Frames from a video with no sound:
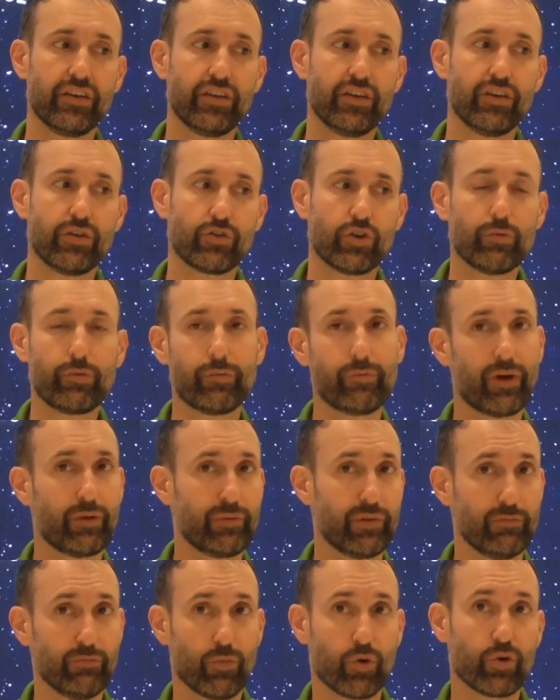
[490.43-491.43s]
Europa might
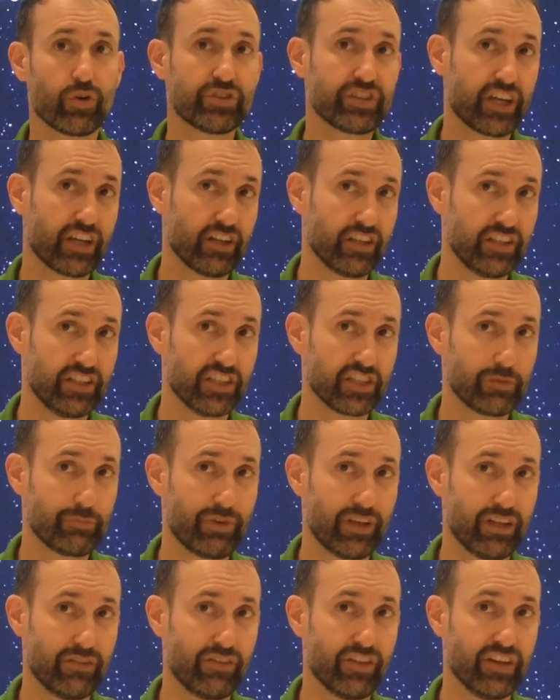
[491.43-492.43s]
be more tidally
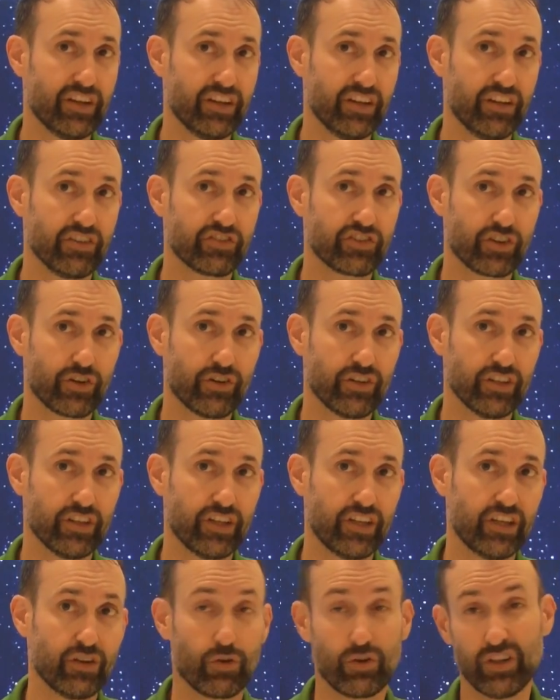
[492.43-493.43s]
dissipated than it is
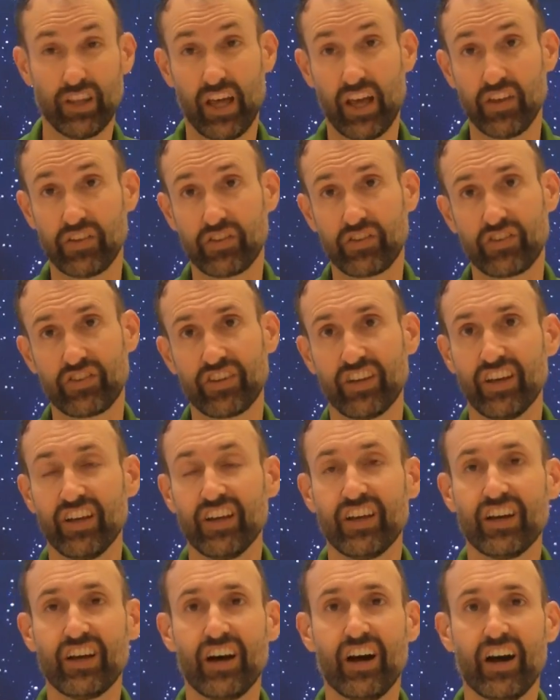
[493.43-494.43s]
currently, or less.
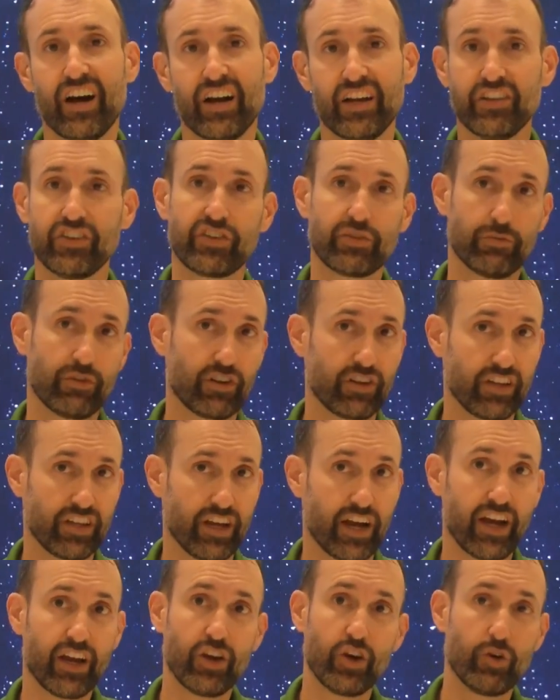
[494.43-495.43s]
And similarly,
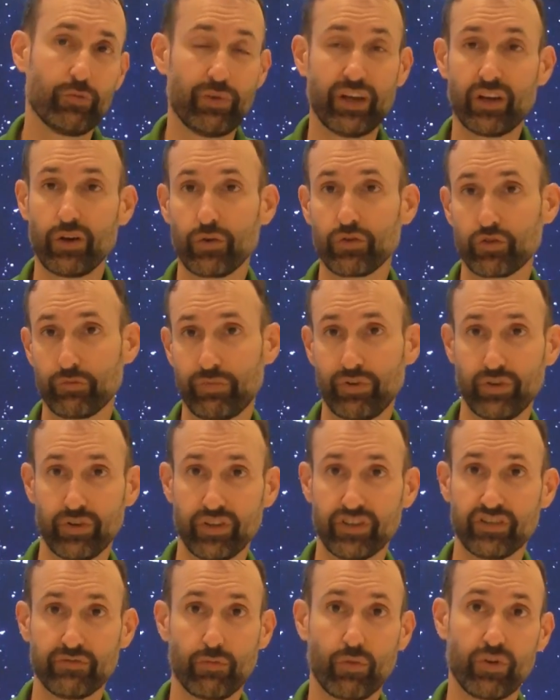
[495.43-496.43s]
Io may go through
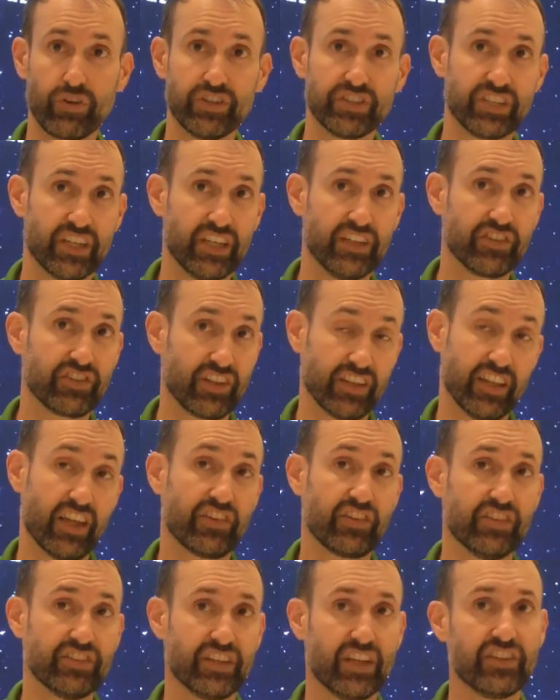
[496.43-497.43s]
periods of more intense and
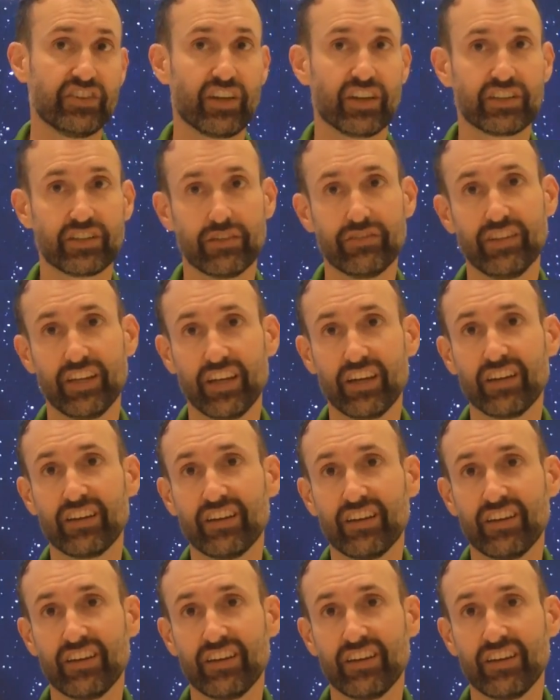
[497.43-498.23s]
less intense activity.